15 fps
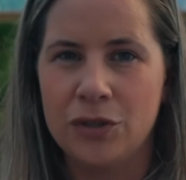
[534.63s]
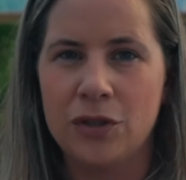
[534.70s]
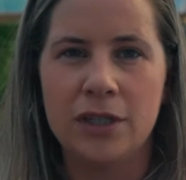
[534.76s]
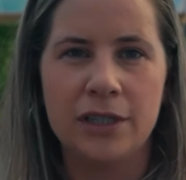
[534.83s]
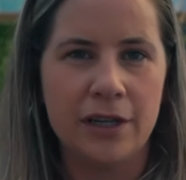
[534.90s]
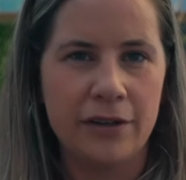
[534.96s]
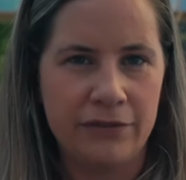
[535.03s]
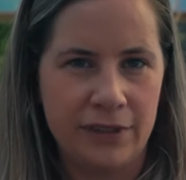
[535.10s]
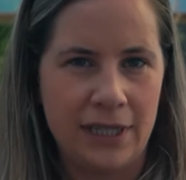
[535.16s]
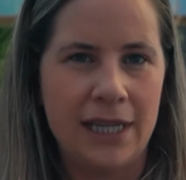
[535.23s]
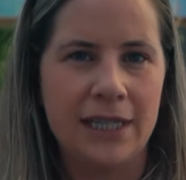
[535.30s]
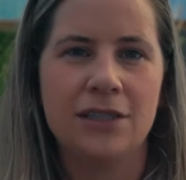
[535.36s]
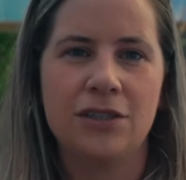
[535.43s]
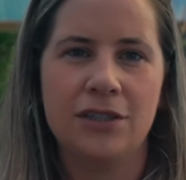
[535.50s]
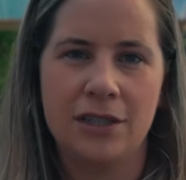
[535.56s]
not enough
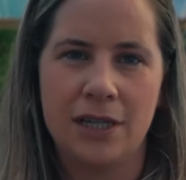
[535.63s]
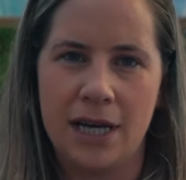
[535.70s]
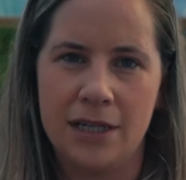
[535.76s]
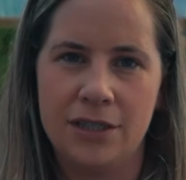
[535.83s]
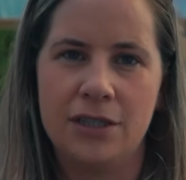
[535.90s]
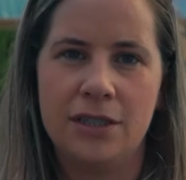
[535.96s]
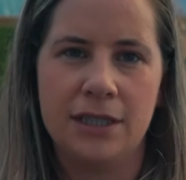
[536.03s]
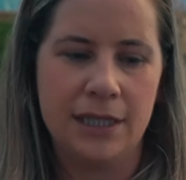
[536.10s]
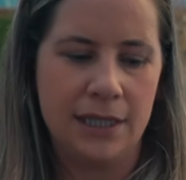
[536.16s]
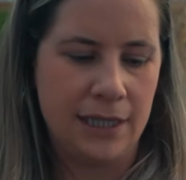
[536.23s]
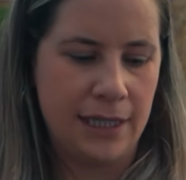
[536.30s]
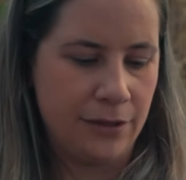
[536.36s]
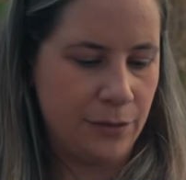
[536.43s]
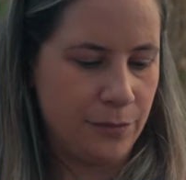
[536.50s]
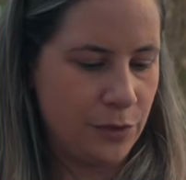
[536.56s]
light to actually
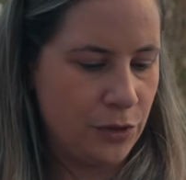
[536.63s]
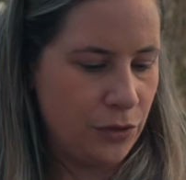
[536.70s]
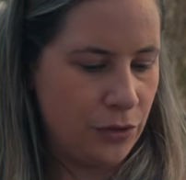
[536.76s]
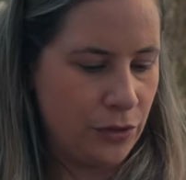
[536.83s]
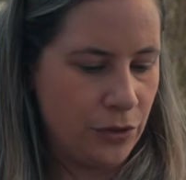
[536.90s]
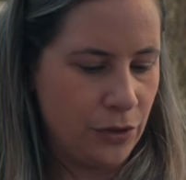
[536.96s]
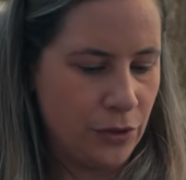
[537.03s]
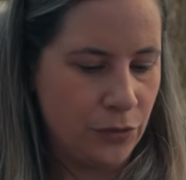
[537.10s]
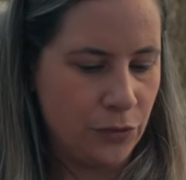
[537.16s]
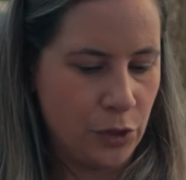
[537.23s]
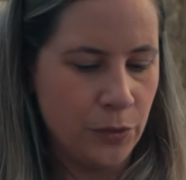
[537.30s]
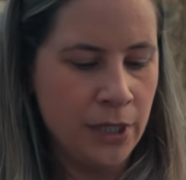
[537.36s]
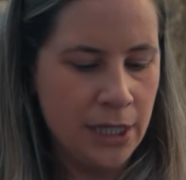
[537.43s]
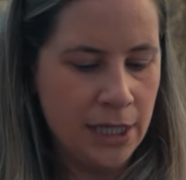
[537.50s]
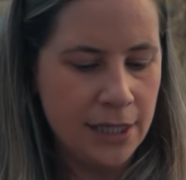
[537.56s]
get them to grow.